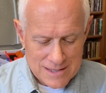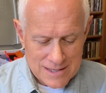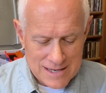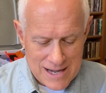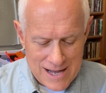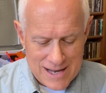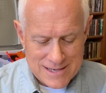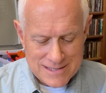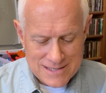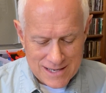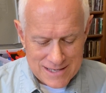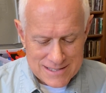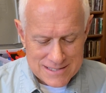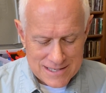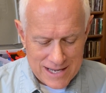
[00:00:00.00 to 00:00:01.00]
God
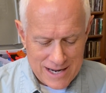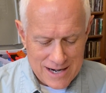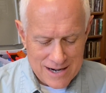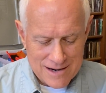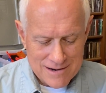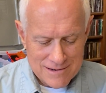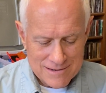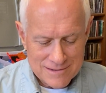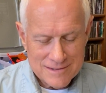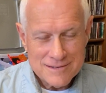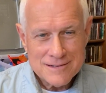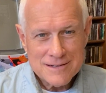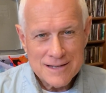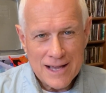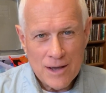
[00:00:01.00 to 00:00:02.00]
does care.
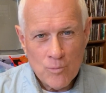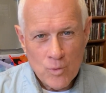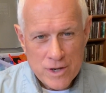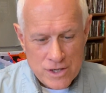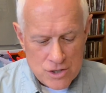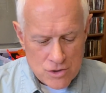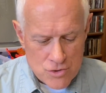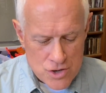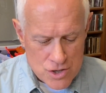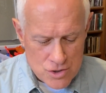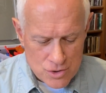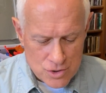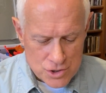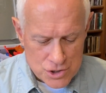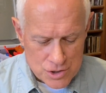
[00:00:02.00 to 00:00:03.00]
And when you
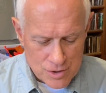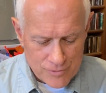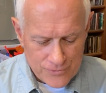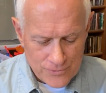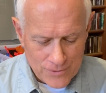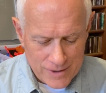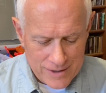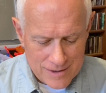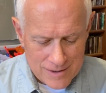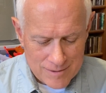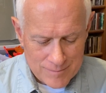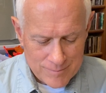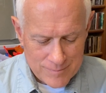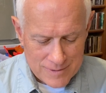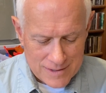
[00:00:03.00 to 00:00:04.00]
use your
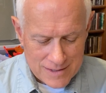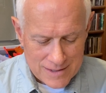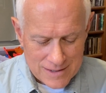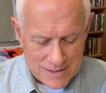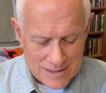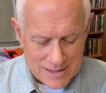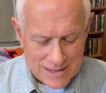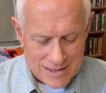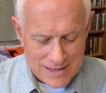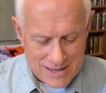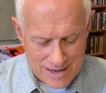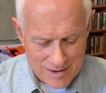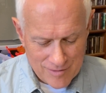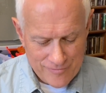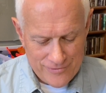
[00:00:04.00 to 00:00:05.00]
freedom
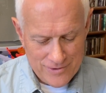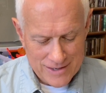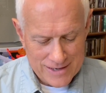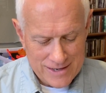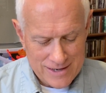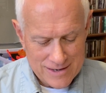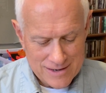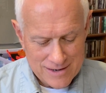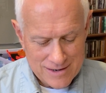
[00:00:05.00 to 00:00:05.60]
carefully,